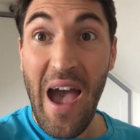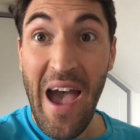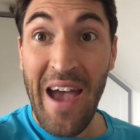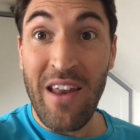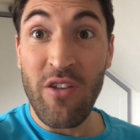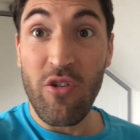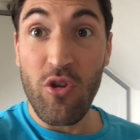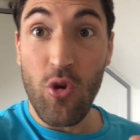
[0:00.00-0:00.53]

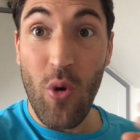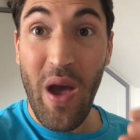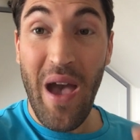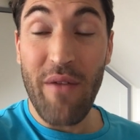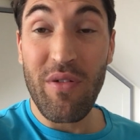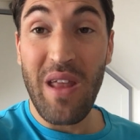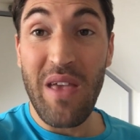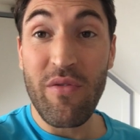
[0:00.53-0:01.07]
and you
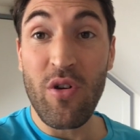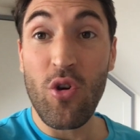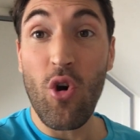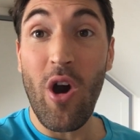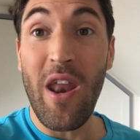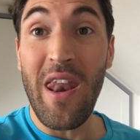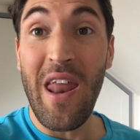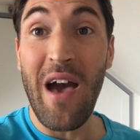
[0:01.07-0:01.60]
haven't even
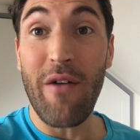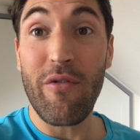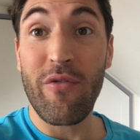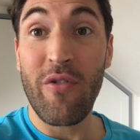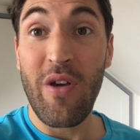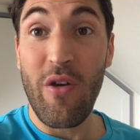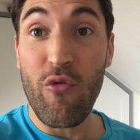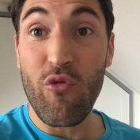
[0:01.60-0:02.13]
got enough
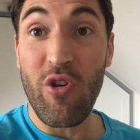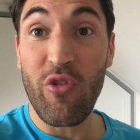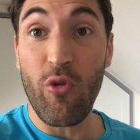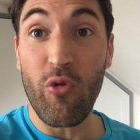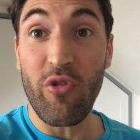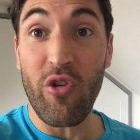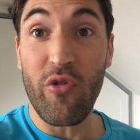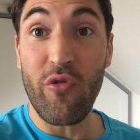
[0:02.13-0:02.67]

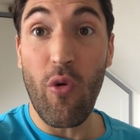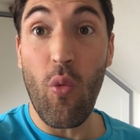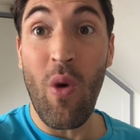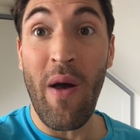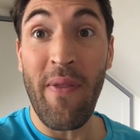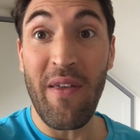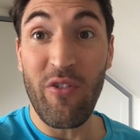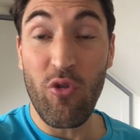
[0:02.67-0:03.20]
resources for
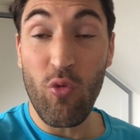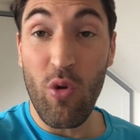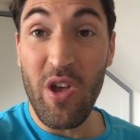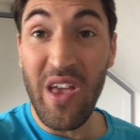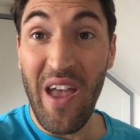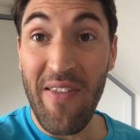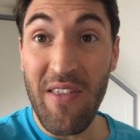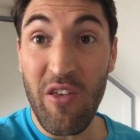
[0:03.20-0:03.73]
one. This is where
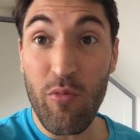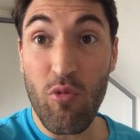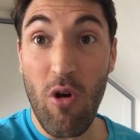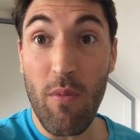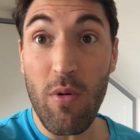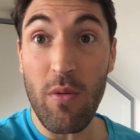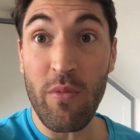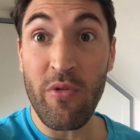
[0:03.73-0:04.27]
you're getting these
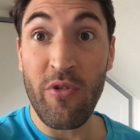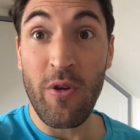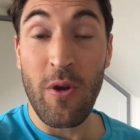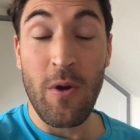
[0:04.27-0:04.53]
problems.